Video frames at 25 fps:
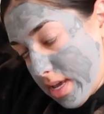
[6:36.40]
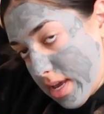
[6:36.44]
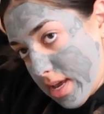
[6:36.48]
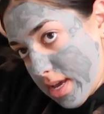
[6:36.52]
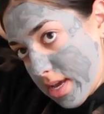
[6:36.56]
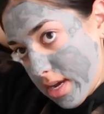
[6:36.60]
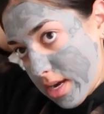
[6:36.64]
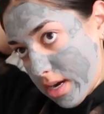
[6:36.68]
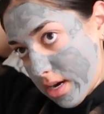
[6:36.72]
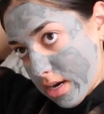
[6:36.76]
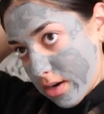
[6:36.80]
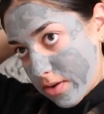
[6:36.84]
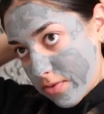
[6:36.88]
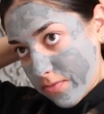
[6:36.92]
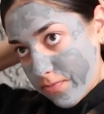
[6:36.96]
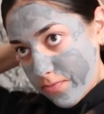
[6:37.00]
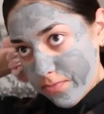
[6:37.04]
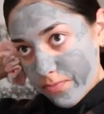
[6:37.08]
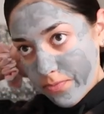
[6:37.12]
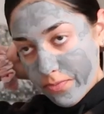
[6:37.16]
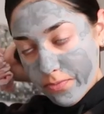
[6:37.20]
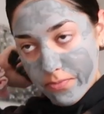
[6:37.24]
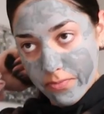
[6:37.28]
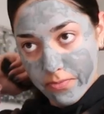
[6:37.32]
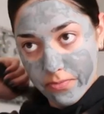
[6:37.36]
the hair
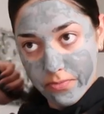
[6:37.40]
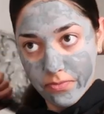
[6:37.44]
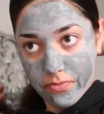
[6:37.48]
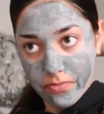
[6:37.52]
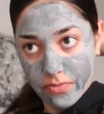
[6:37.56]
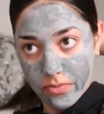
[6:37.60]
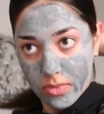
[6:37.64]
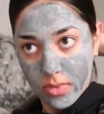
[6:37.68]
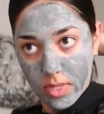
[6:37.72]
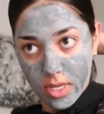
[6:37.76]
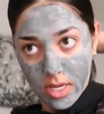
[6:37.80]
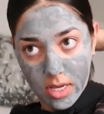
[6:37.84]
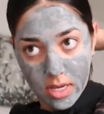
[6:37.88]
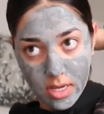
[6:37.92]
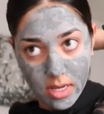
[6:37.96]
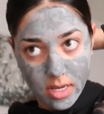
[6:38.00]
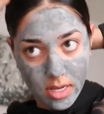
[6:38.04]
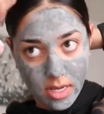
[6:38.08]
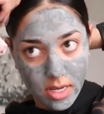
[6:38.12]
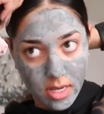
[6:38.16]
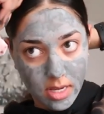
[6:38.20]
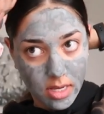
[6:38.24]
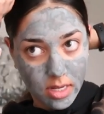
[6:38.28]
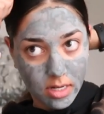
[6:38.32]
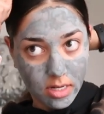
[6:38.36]

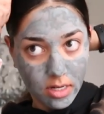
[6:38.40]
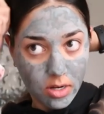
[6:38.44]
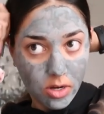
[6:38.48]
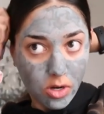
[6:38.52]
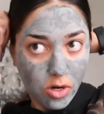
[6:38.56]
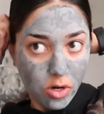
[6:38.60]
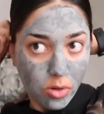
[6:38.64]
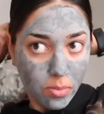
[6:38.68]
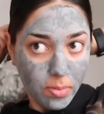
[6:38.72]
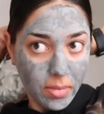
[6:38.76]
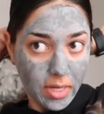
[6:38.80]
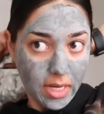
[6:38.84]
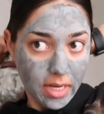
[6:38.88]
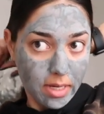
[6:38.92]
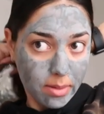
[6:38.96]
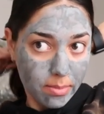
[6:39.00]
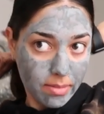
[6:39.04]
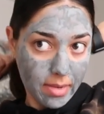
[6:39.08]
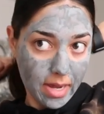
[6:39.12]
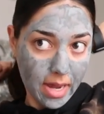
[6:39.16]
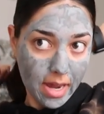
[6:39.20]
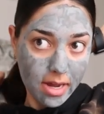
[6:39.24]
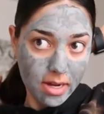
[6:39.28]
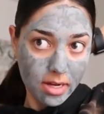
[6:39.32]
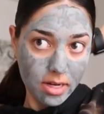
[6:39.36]
and combing it
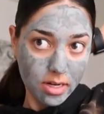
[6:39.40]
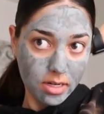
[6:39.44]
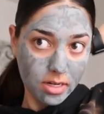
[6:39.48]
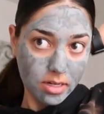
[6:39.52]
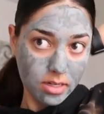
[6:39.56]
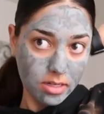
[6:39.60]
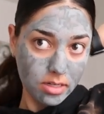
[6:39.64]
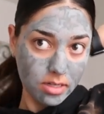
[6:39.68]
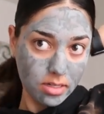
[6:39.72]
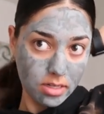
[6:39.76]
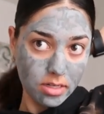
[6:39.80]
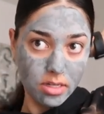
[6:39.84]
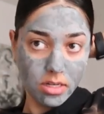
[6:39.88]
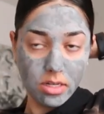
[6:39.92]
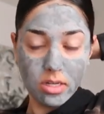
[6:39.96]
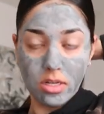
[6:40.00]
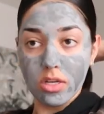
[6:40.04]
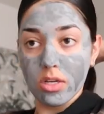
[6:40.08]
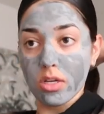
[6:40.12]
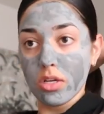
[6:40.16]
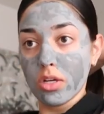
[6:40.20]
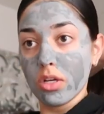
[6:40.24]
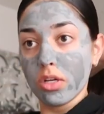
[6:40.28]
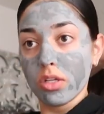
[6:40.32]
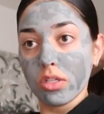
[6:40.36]
back
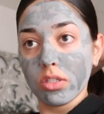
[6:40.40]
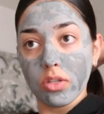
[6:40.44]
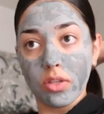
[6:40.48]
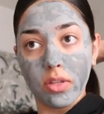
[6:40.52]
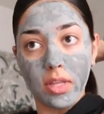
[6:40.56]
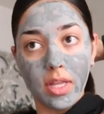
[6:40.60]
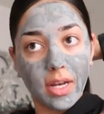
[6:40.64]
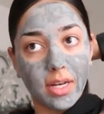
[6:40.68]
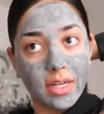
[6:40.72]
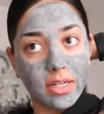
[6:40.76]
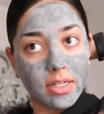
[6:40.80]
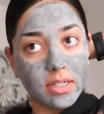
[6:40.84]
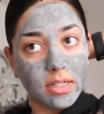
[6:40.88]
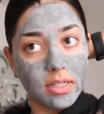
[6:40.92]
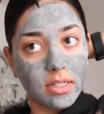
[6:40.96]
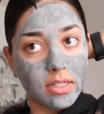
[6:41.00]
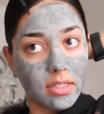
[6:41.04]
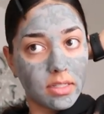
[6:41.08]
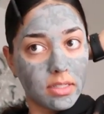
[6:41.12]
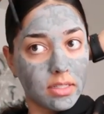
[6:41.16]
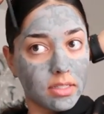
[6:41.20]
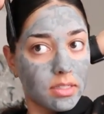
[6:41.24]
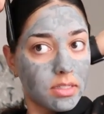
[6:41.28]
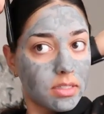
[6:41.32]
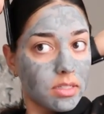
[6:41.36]
so that it
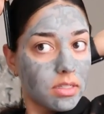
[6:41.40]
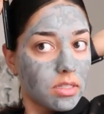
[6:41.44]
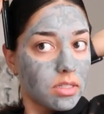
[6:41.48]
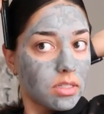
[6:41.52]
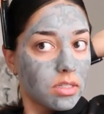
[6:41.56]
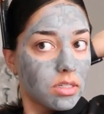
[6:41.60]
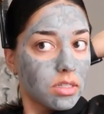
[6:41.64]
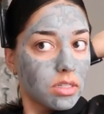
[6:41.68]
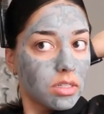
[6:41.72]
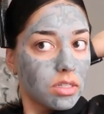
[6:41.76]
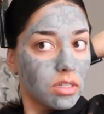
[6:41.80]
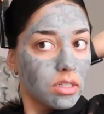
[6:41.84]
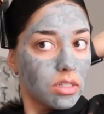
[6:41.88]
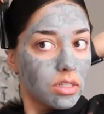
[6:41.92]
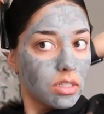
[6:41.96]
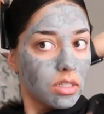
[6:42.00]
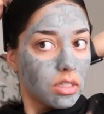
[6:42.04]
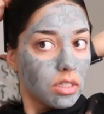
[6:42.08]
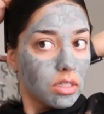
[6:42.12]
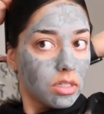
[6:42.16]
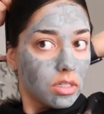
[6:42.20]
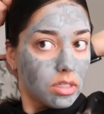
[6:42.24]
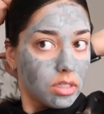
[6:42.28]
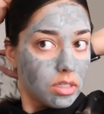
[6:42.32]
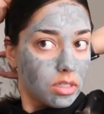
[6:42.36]
is
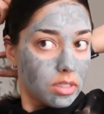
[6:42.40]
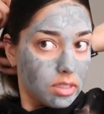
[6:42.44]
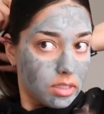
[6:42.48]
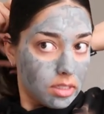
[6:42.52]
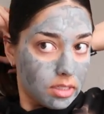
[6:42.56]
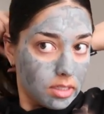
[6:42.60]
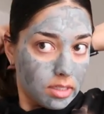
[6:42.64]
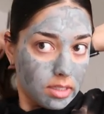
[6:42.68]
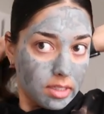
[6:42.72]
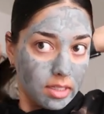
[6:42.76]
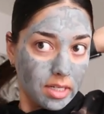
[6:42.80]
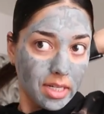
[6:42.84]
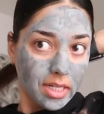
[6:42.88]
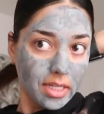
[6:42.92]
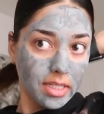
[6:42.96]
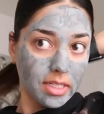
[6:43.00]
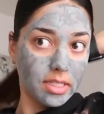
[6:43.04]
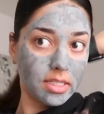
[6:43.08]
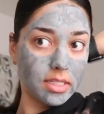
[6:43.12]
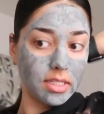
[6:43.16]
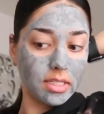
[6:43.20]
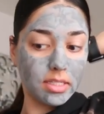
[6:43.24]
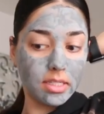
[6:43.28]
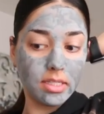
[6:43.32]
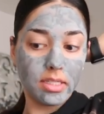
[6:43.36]

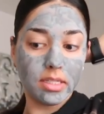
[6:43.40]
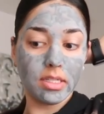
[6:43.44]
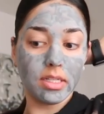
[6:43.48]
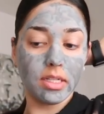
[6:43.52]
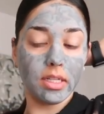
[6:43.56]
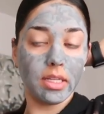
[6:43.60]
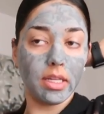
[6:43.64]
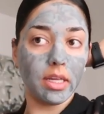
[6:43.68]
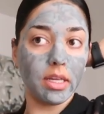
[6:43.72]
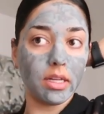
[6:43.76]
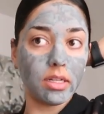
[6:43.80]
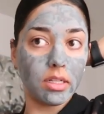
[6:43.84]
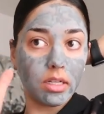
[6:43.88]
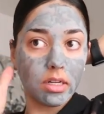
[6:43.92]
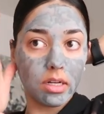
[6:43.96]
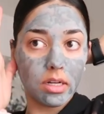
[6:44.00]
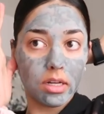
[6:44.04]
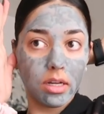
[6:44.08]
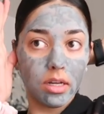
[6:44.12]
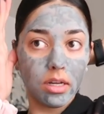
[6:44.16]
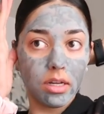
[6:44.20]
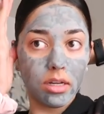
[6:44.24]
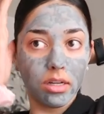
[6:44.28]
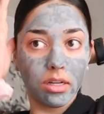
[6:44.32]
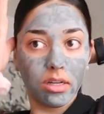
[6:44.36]
nice and sleek
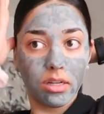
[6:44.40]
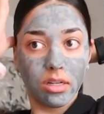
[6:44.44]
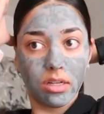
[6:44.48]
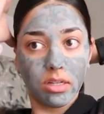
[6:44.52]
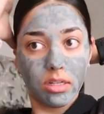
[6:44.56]
looking.